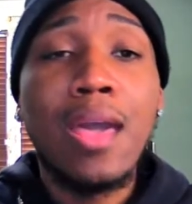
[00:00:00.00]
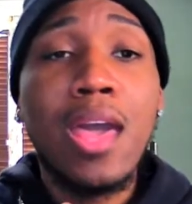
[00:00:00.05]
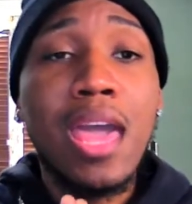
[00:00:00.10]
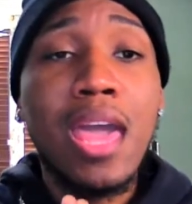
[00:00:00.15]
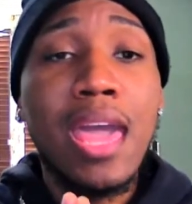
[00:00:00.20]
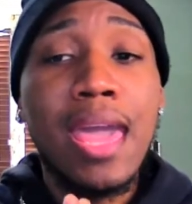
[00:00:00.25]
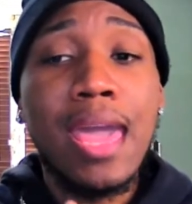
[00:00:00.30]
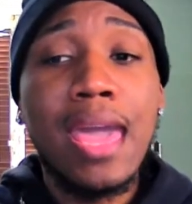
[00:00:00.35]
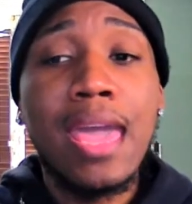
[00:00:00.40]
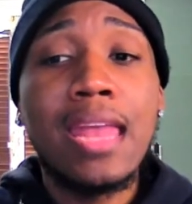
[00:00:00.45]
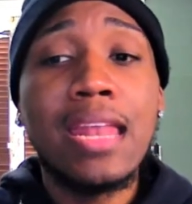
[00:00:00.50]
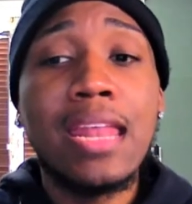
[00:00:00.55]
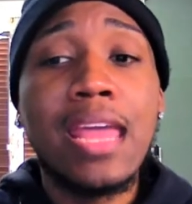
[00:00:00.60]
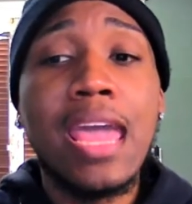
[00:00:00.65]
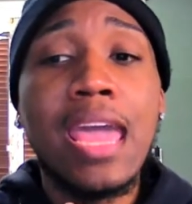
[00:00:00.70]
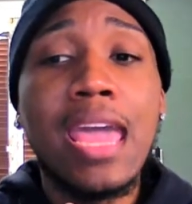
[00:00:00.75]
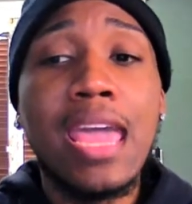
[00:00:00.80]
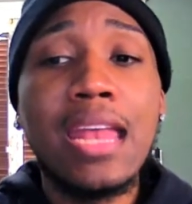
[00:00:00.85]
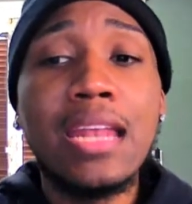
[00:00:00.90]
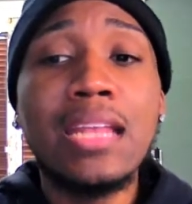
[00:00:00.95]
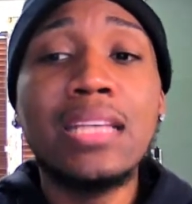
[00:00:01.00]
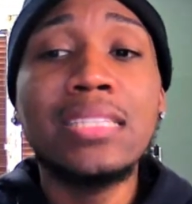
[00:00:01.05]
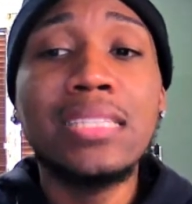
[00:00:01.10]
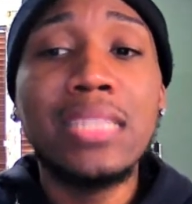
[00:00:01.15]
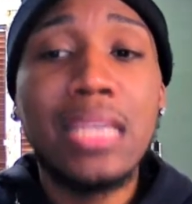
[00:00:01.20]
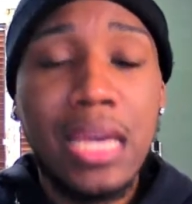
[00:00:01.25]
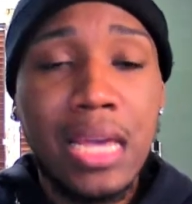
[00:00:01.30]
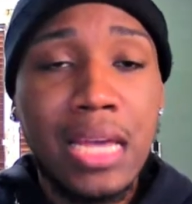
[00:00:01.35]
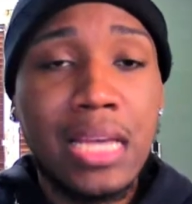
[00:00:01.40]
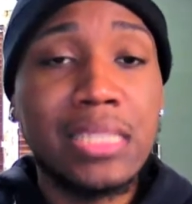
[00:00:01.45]
And Andy
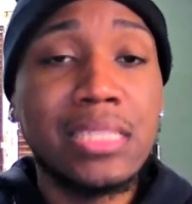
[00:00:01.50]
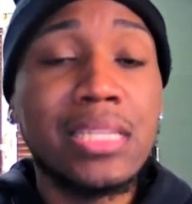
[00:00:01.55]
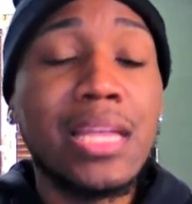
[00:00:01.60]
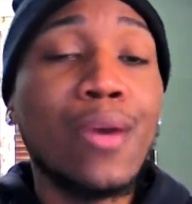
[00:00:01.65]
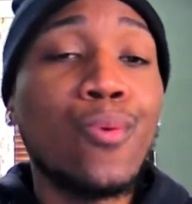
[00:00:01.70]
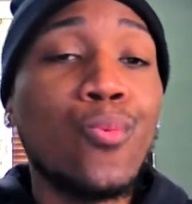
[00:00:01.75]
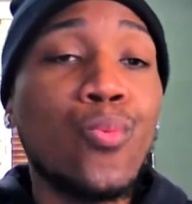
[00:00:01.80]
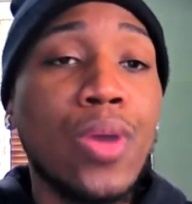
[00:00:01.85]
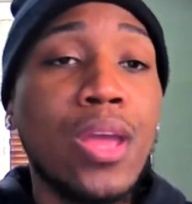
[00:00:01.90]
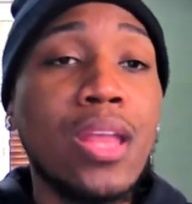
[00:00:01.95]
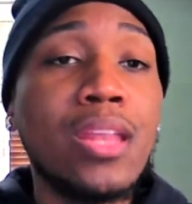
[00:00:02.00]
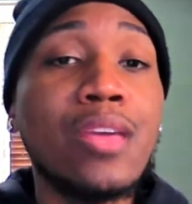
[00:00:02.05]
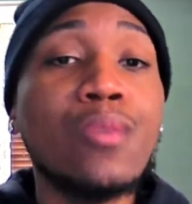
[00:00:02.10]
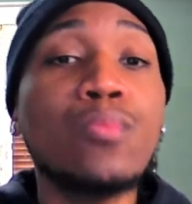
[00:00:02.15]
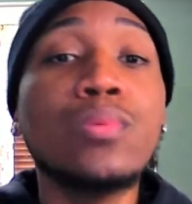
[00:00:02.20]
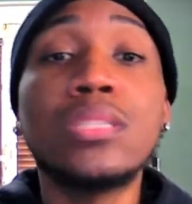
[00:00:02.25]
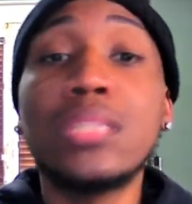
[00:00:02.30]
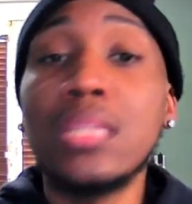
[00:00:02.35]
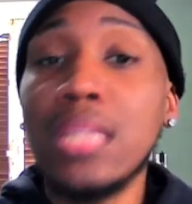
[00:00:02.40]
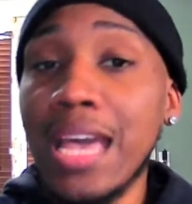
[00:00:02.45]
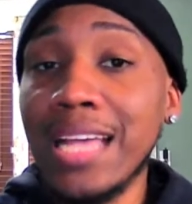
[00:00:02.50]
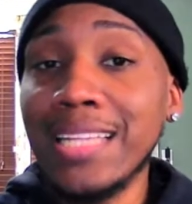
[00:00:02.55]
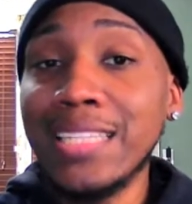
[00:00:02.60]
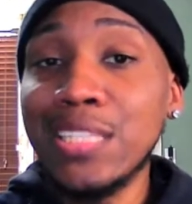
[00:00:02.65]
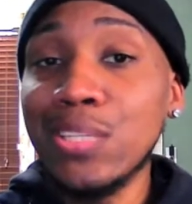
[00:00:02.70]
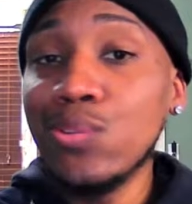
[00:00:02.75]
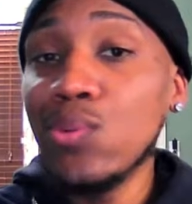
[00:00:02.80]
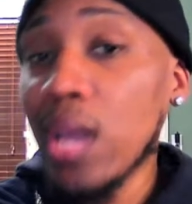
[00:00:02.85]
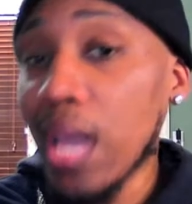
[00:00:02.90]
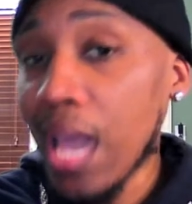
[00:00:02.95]
says that Wendy was not
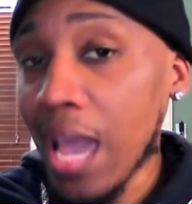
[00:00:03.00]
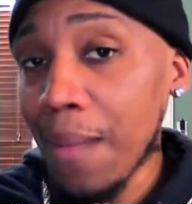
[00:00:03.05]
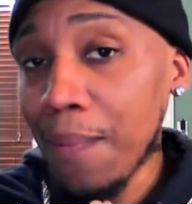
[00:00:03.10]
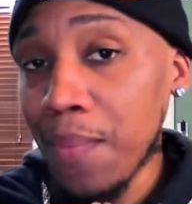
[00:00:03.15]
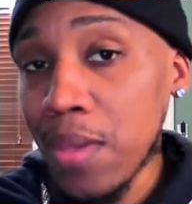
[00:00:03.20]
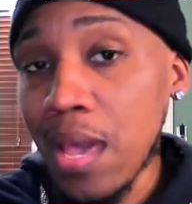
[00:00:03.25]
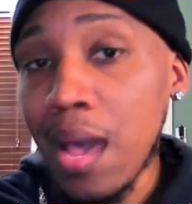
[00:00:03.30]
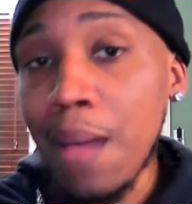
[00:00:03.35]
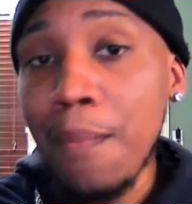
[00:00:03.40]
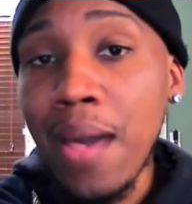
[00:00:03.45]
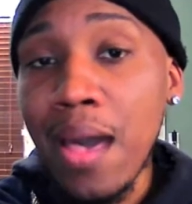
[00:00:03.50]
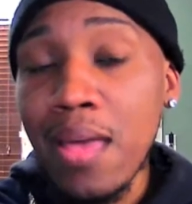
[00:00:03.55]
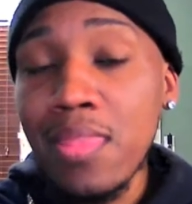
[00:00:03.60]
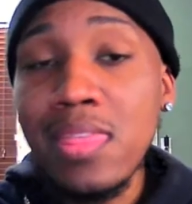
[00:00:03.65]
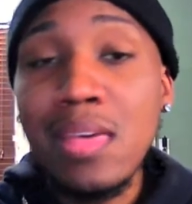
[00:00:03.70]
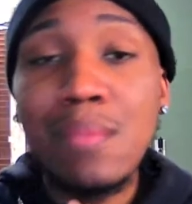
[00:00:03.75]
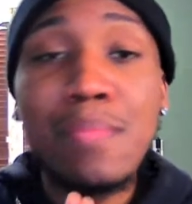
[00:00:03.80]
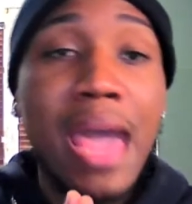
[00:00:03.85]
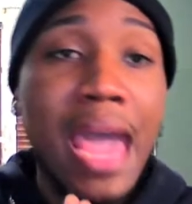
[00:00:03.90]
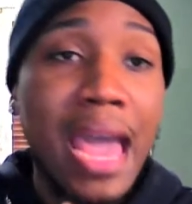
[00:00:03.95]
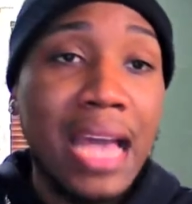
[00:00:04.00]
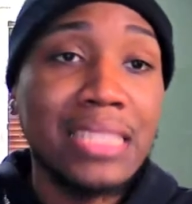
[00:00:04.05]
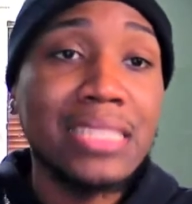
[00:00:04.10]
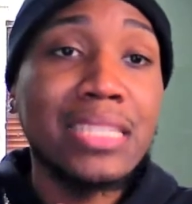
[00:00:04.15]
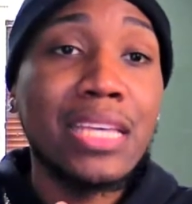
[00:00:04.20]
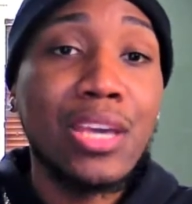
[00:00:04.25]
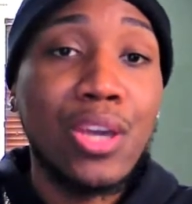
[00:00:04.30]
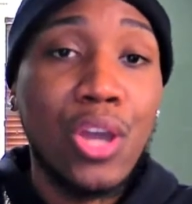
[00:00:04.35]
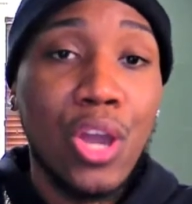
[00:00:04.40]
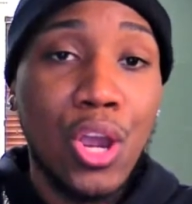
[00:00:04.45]
too happy about them
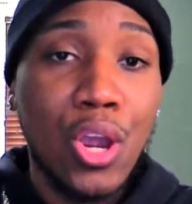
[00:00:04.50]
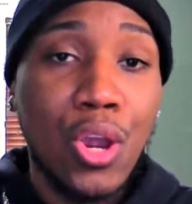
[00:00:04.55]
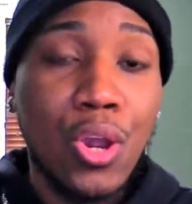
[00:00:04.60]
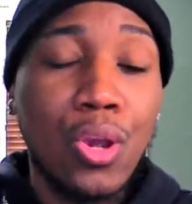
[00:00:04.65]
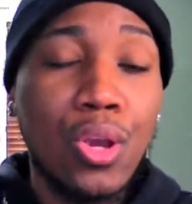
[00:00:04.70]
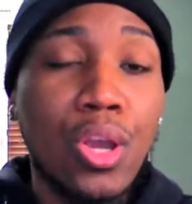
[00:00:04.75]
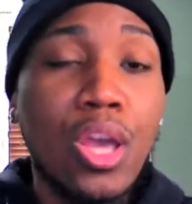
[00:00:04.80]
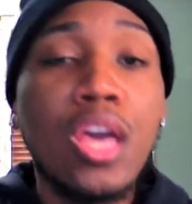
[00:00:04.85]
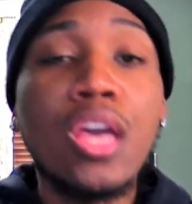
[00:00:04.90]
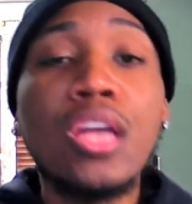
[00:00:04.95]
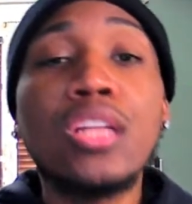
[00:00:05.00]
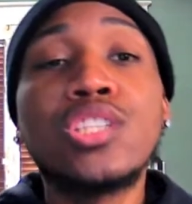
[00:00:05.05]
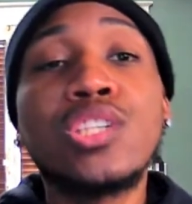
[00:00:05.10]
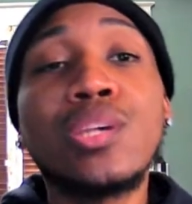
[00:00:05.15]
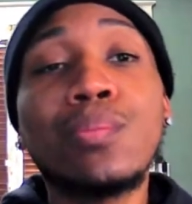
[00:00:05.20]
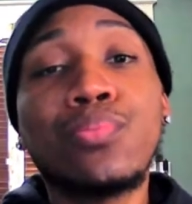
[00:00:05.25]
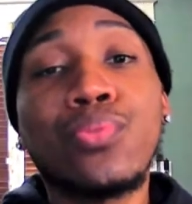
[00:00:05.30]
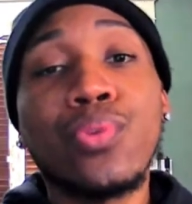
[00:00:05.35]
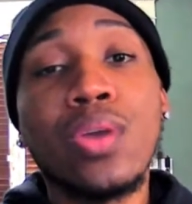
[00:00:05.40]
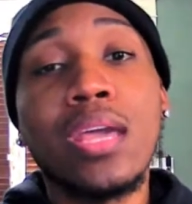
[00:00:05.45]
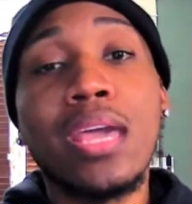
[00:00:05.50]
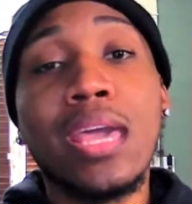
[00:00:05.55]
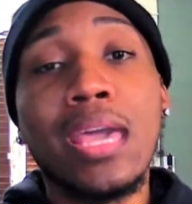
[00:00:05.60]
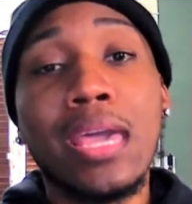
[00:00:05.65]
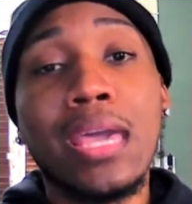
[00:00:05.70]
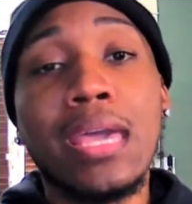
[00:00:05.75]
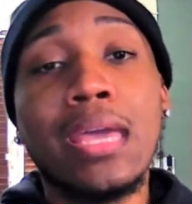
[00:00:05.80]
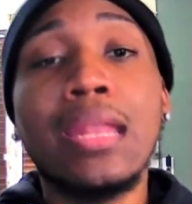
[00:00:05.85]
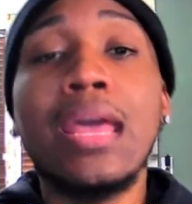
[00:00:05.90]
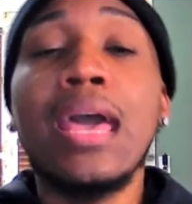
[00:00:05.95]
asking her to bring
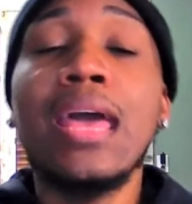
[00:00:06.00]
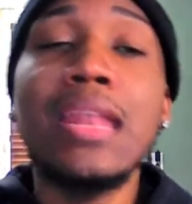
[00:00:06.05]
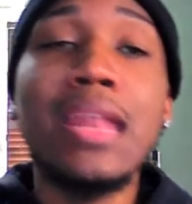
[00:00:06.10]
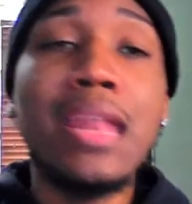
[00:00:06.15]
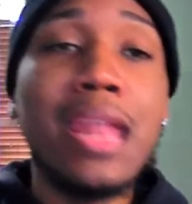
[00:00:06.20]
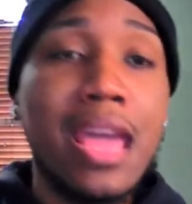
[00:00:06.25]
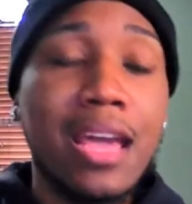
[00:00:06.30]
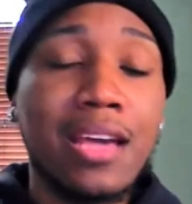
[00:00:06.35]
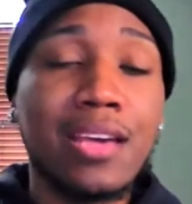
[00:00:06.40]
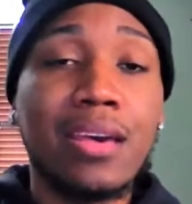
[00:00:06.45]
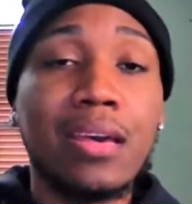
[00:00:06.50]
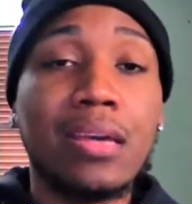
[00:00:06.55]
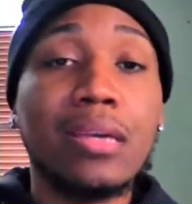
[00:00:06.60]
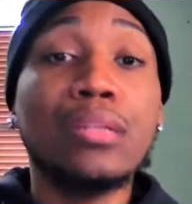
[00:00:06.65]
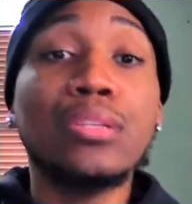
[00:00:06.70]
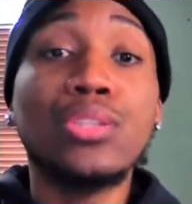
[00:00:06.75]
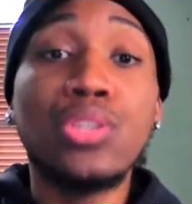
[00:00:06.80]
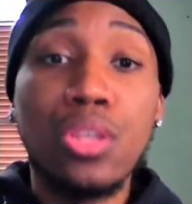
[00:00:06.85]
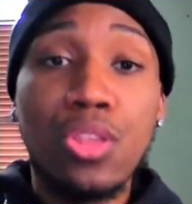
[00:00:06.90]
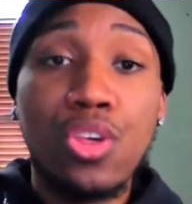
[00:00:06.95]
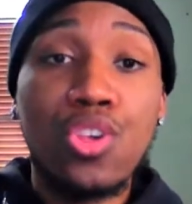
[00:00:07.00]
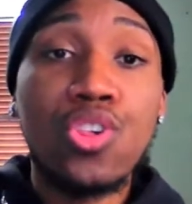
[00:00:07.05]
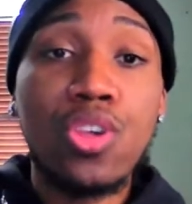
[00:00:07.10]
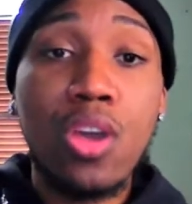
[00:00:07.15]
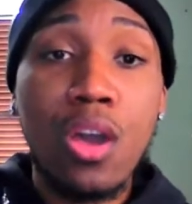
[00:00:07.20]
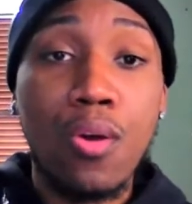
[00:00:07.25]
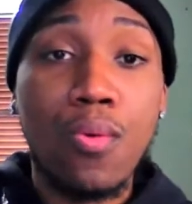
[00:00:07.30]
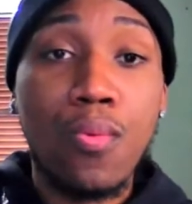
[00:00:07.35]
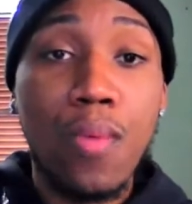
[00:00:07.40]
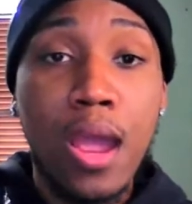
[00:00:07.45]
in Nneka to the
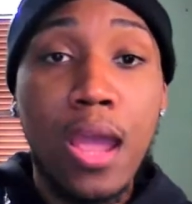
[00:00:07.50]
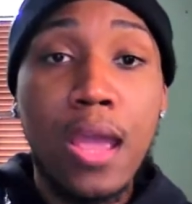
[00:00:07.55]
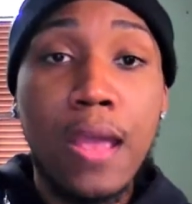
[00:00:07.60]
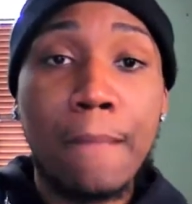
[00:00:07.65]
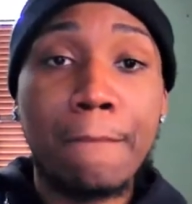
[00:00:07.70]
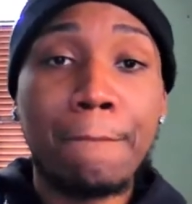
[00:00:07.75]
show, right?